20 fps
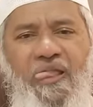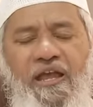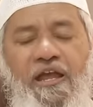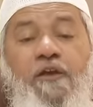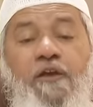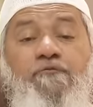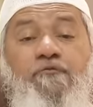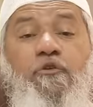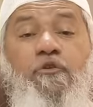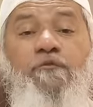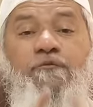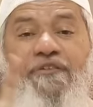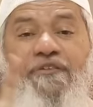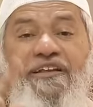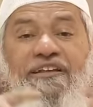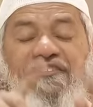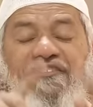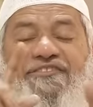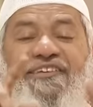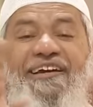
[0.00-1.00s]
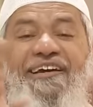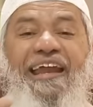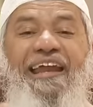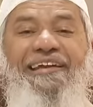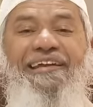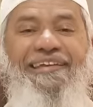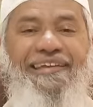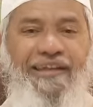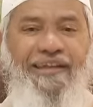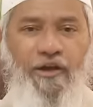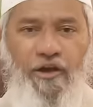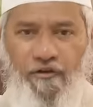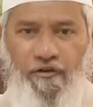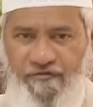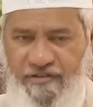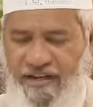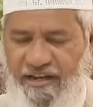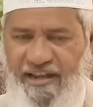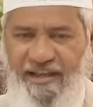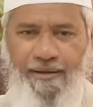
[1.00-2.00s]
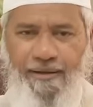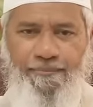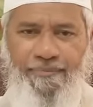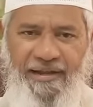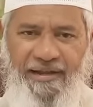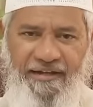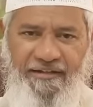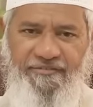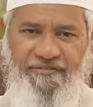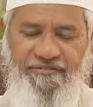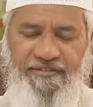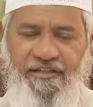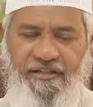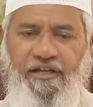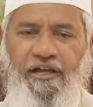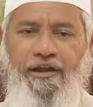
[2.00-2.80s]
It fulfills the criteria of Sharia compliance.